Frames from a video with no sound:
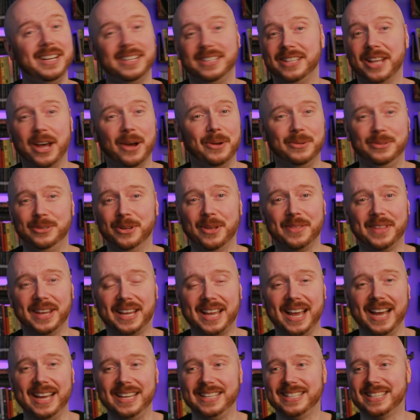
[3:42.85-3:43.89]
No, not the
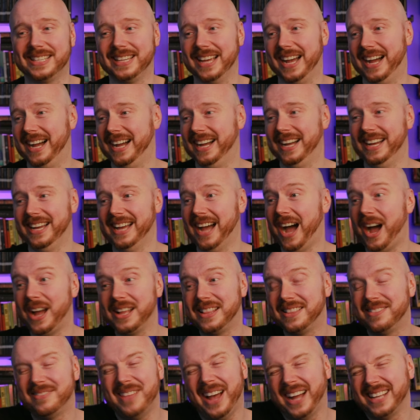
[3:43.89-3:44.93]
case. Uh, I,
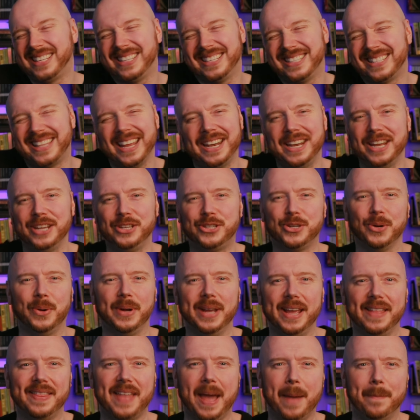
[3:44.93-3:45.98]
I just didn't enjoy
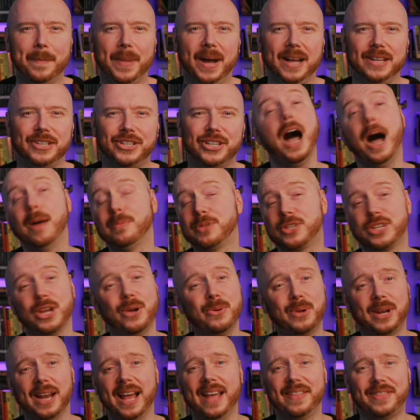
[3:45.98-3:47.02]
it that much. I'm so
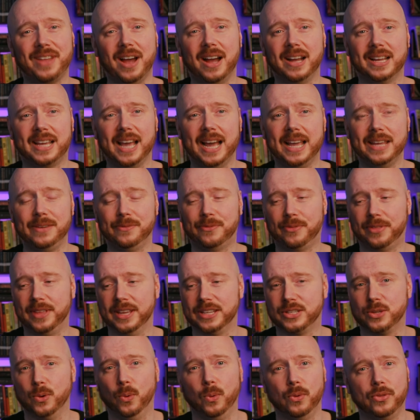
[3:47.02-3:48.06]
glad that I gave
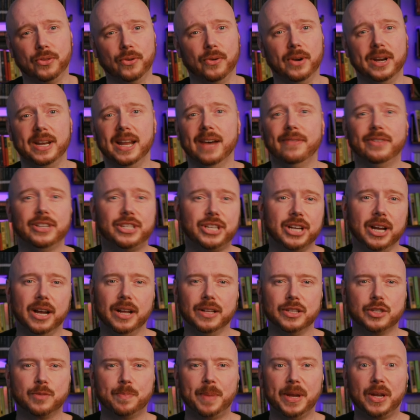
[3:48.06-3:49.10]
this author another
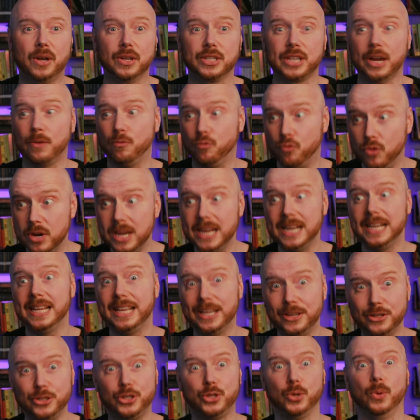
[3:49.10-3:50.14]
chance because I really
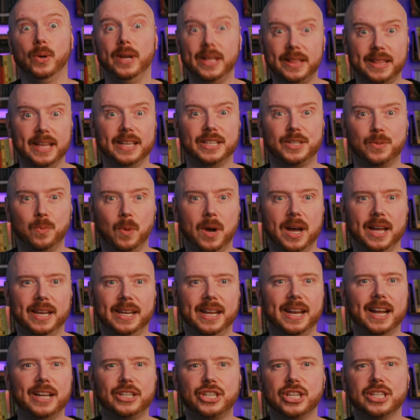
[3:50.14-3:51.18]
enjoyed this one
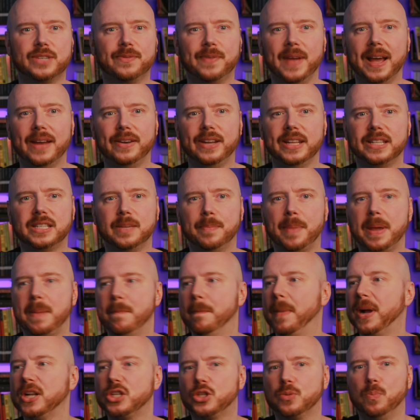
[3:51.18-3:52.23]
and I just found it to be
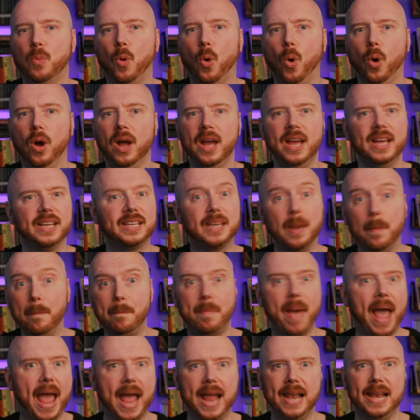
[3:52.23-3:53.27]
much more
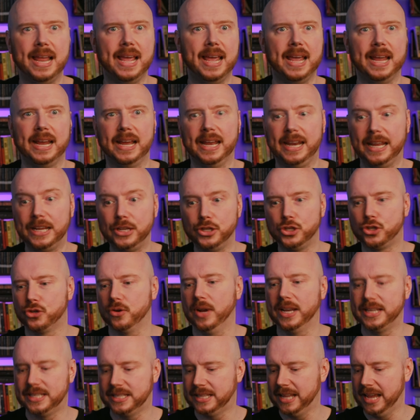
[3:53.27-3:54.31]
compelling and
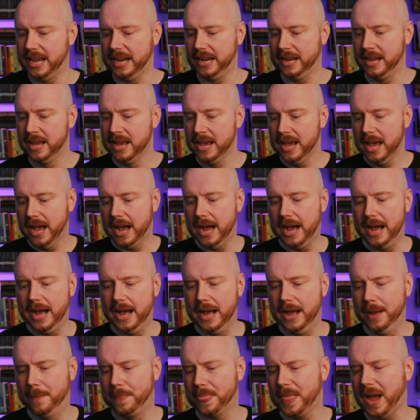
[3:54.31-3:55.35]
interesting.
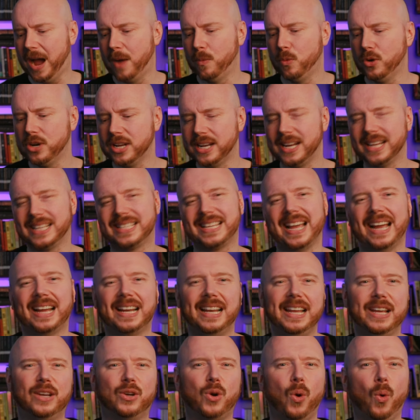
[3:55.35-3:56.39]
Um, I wouldn't
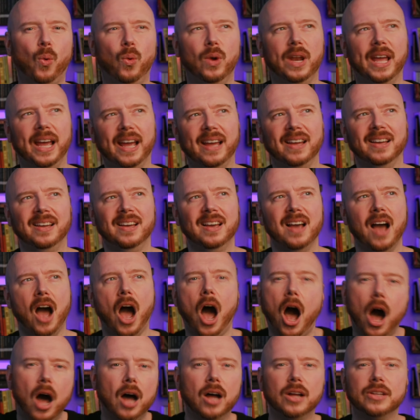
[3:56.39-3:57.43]
exactly call it
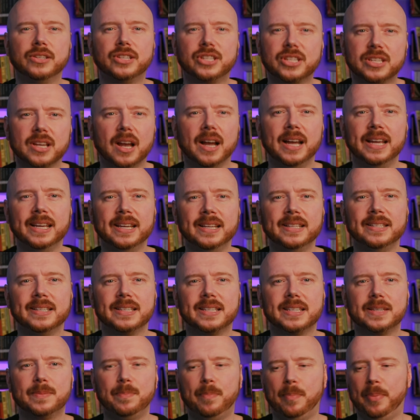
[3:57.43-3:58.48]
hard
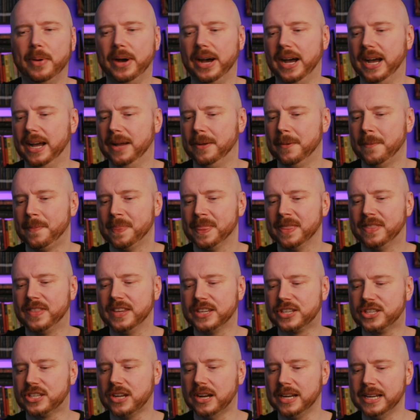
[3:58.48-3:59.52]
science, but the
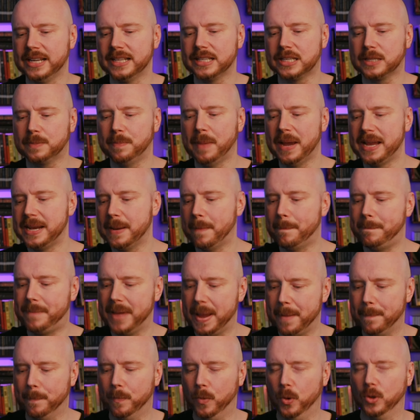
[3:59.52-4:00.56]
science made a
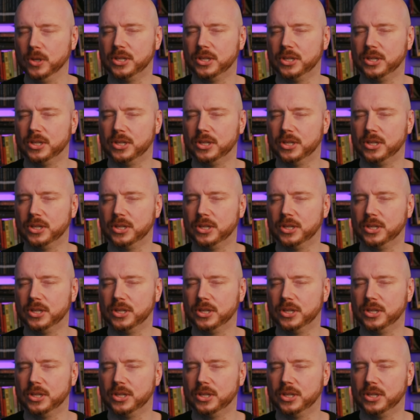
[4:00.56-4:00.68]
bit more